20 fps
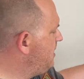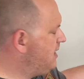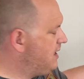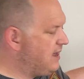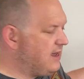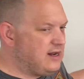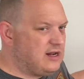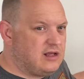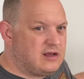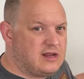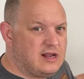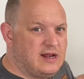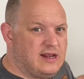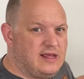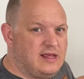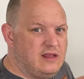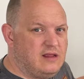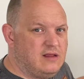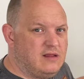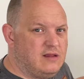And luckily
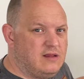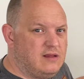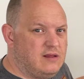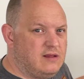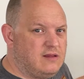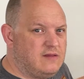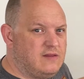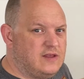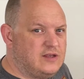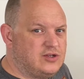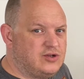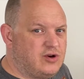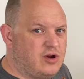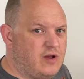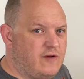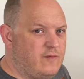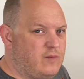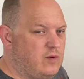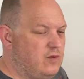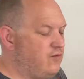this
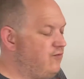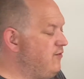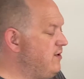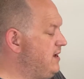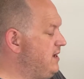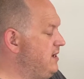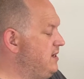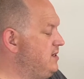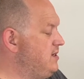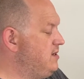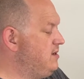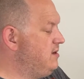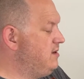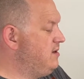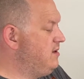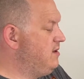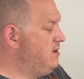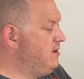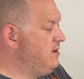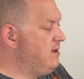drive will read
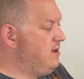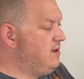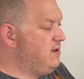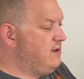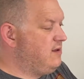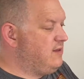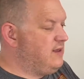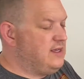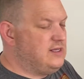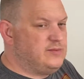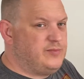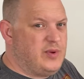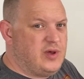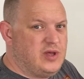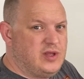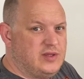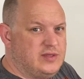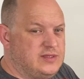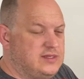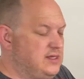these
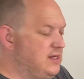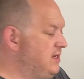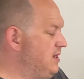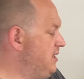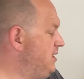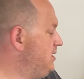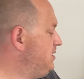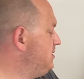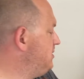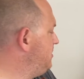burned CDs.